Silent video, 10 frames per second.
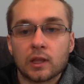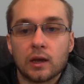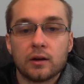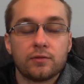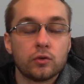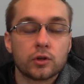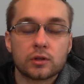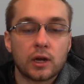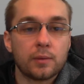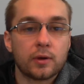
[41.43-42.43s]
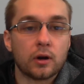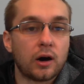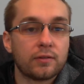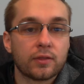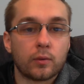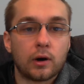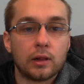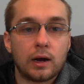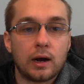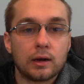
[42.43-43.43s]
if you just type in off the
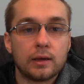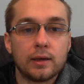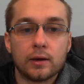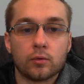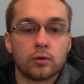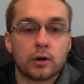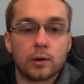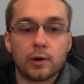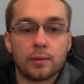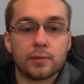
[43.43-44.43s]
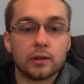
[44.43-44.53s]
wall hockey, it will come up.